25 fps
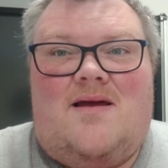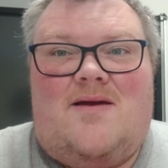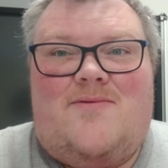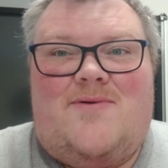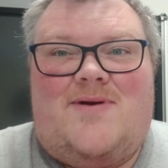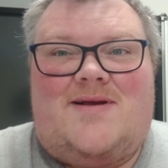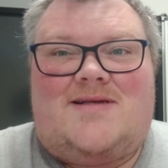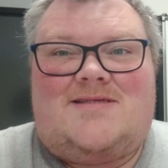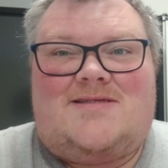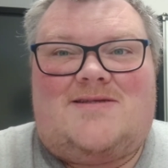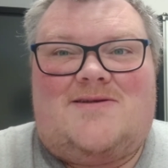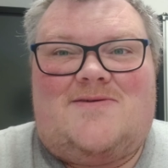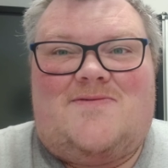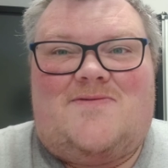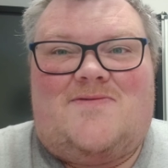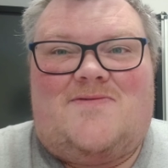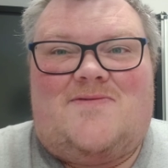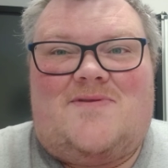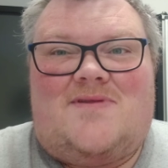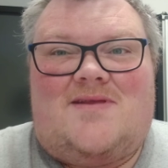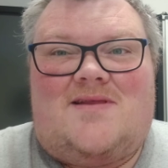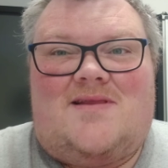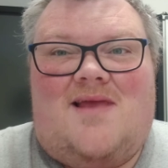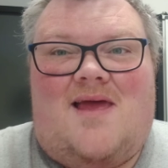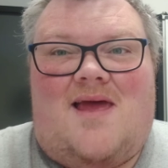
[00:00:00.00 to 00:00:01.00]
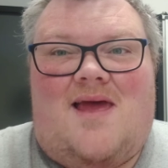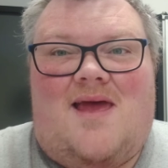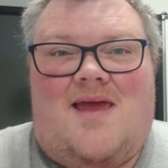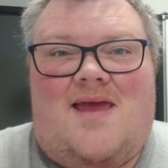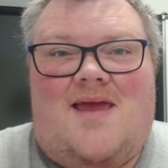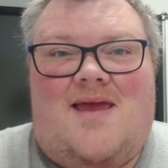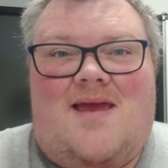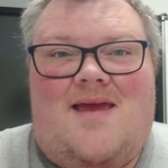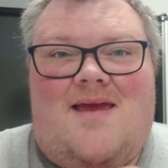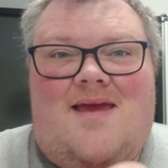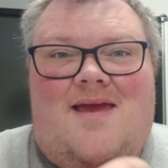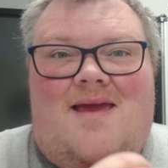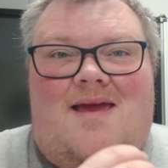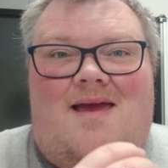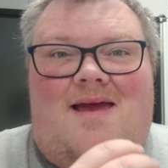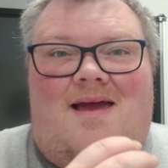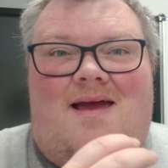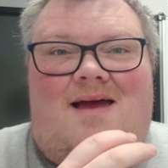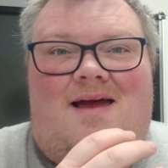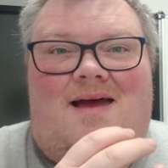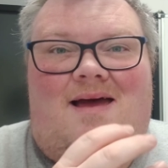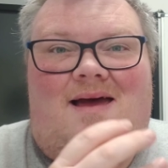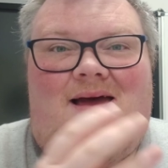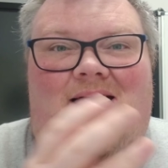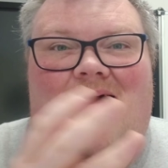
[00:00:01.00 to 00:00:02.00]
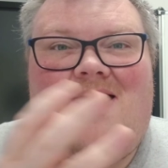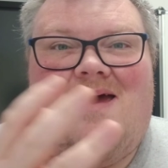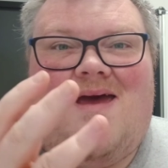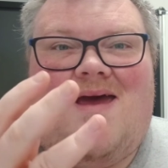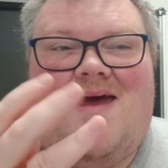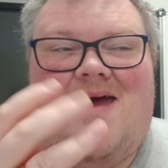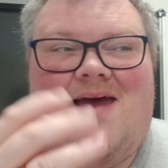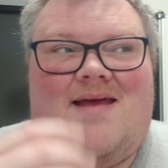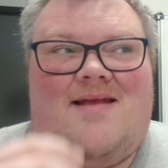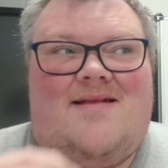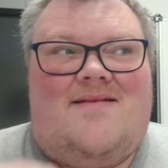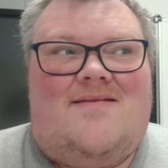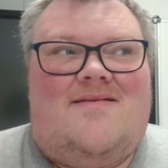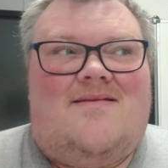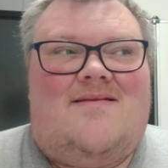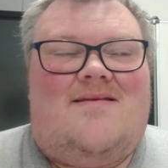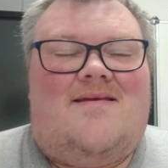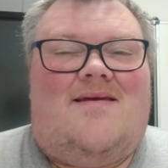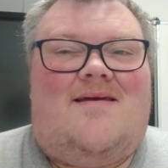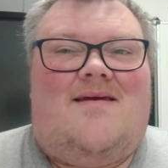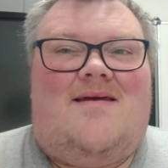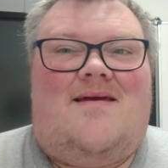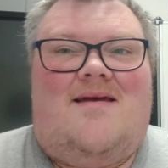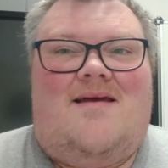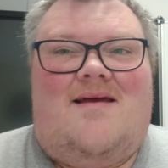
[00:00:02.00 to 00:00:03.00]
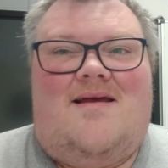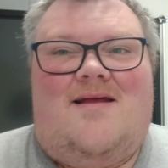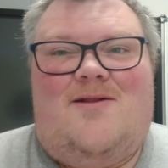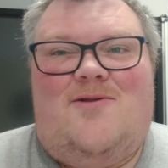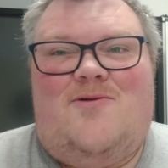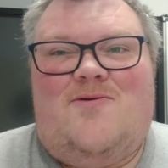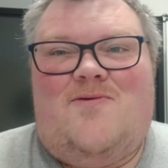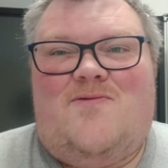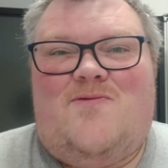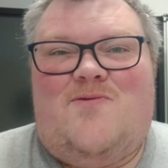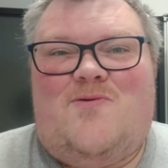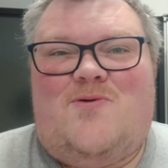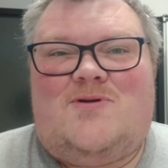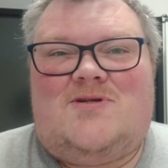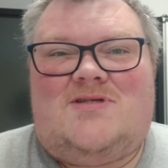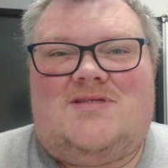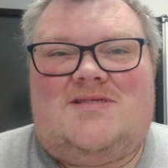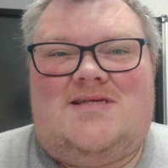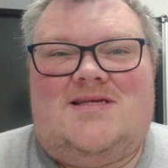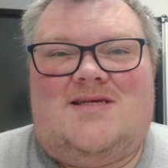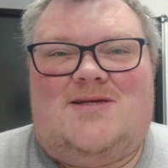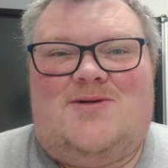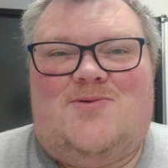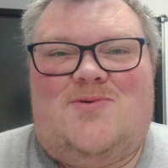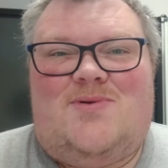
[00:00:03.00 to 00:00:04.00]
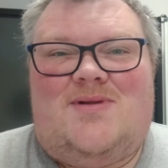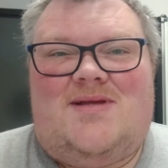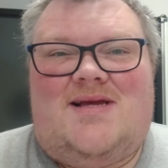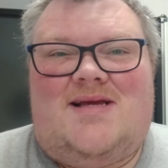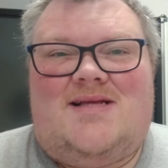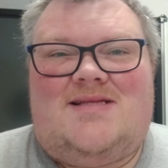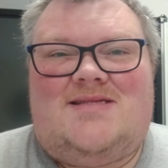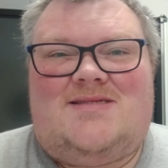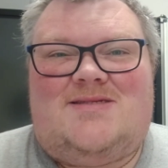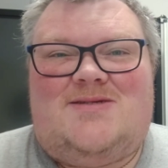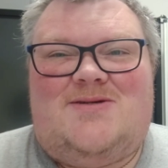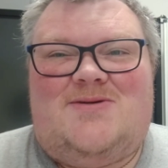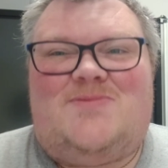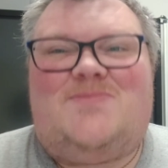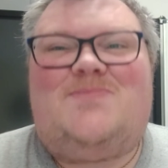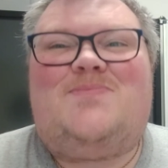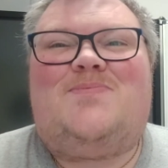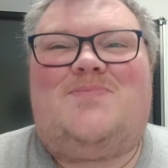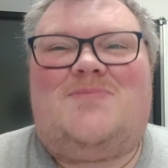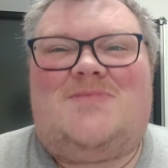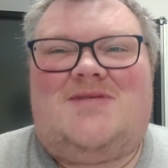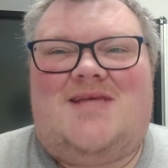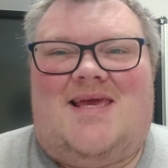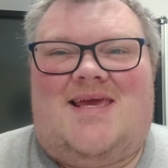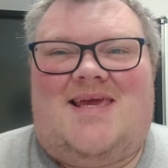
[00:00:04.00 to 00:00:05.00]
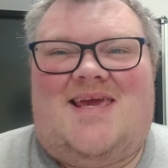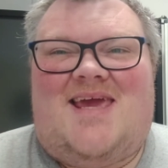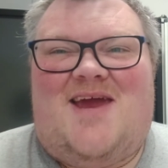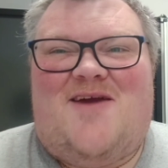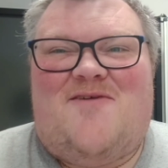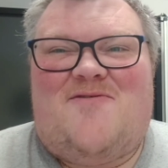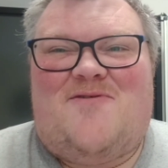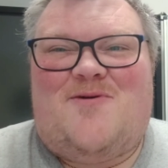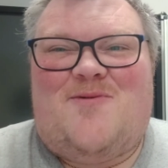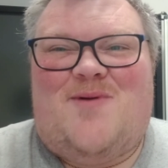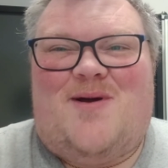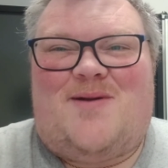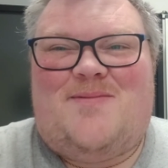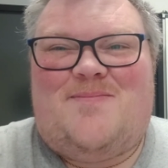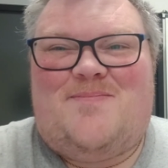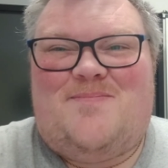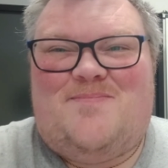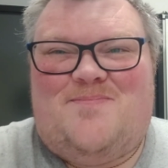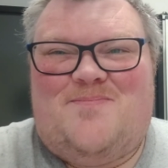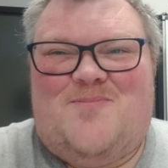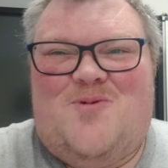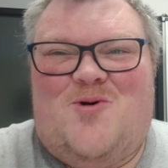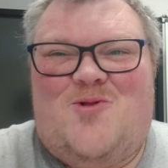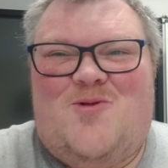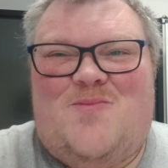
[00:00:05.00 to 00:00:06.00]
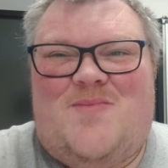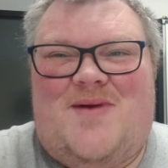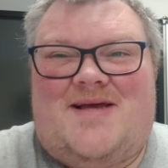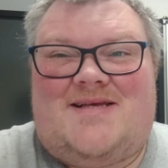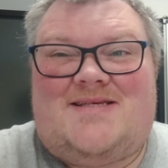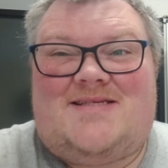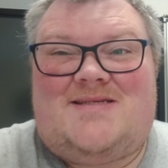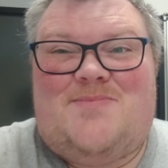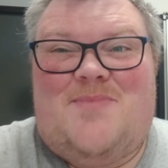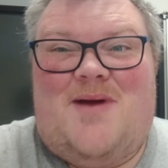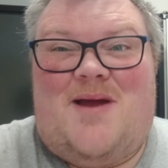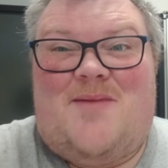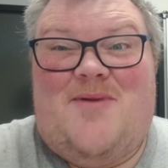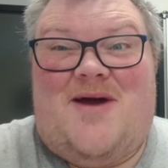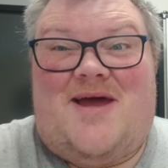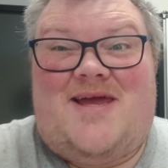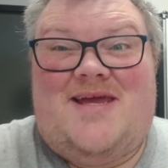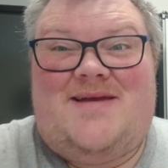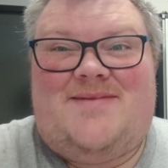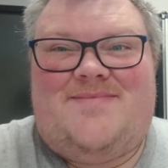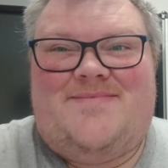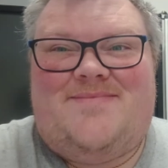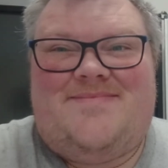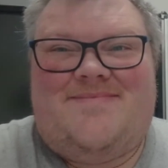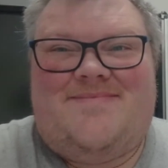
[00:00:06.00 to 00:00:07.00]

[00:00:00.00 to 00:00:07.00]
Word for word: rest of the day. and look forward to seeing you all again soon. Take care, everyone. All the best. Bye-bye.